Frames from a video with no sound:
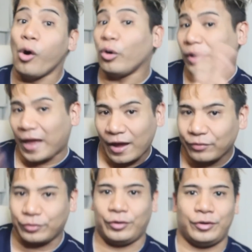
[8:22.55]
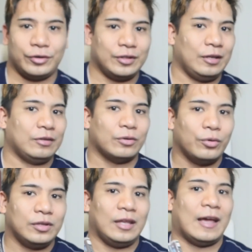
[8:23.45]
or after the
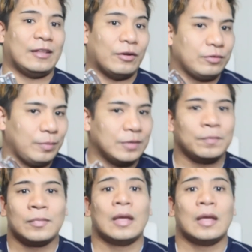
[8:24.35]
Sony announcement,